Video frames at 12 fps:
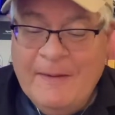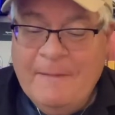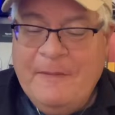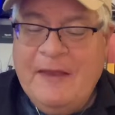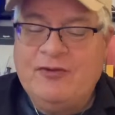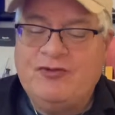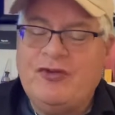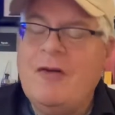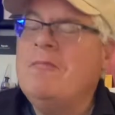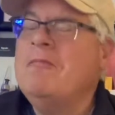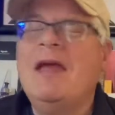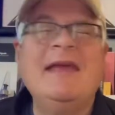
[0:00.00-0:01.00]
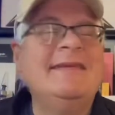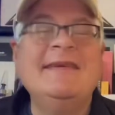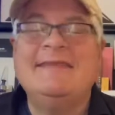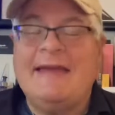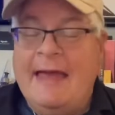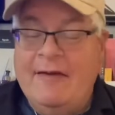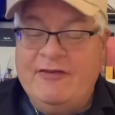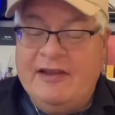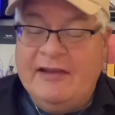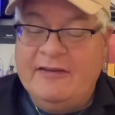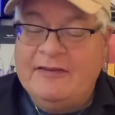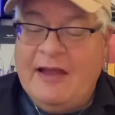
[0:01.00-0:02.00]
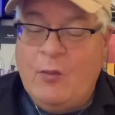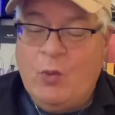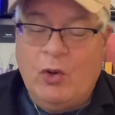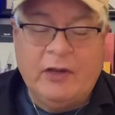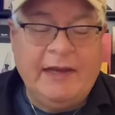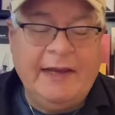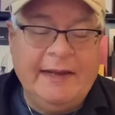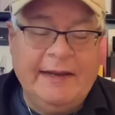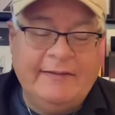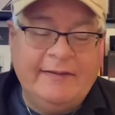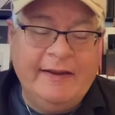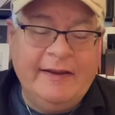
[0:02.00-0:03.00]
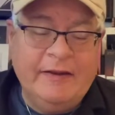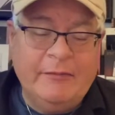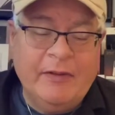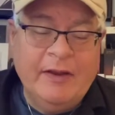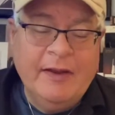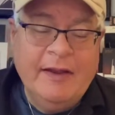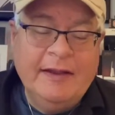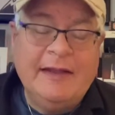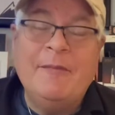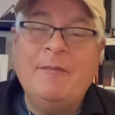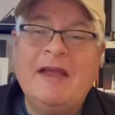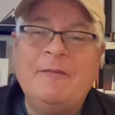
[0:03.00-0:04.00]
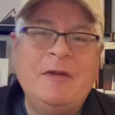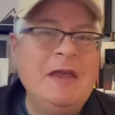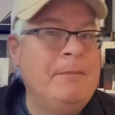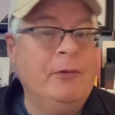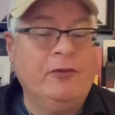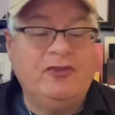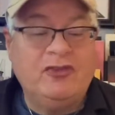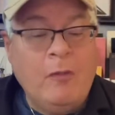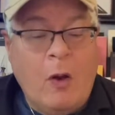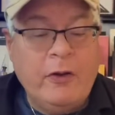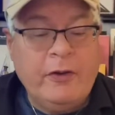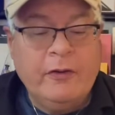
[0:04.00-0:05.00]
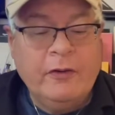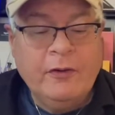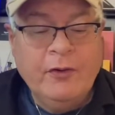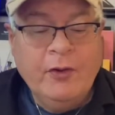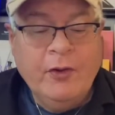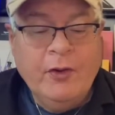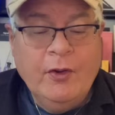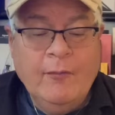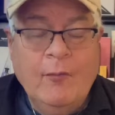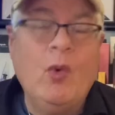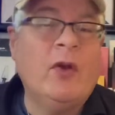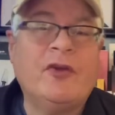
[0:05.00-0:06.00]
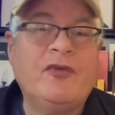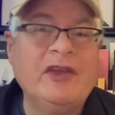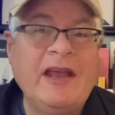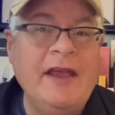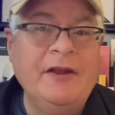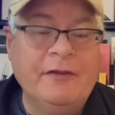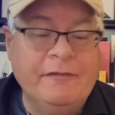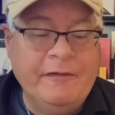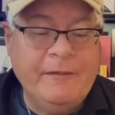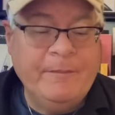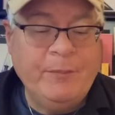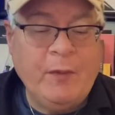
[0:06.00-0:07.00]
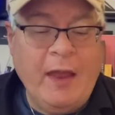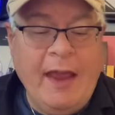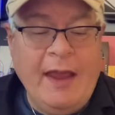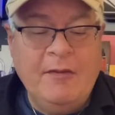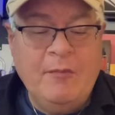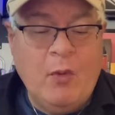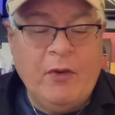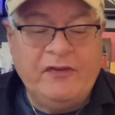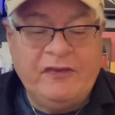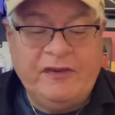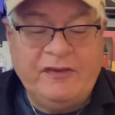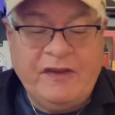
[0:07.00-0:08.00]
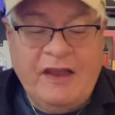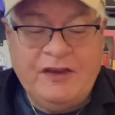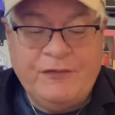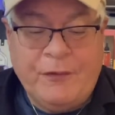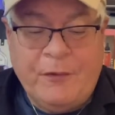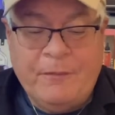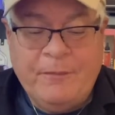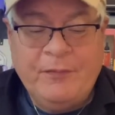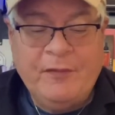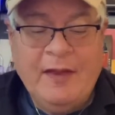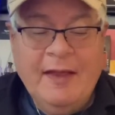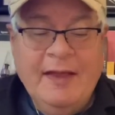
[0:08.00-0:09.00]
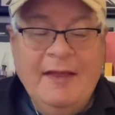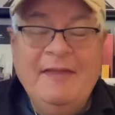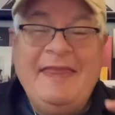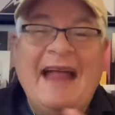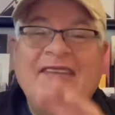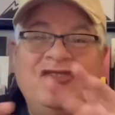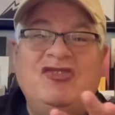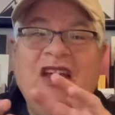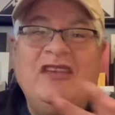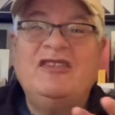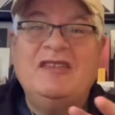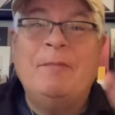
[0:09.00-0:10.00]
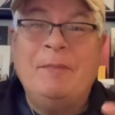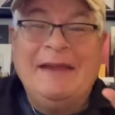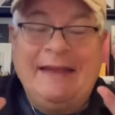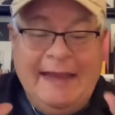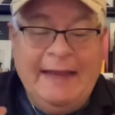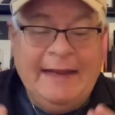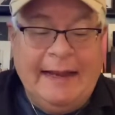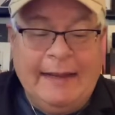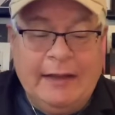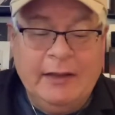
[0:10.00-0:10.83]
There's tremendous evidence that working in a team can make people smarter, more creative, and more successful. That's just the beginning.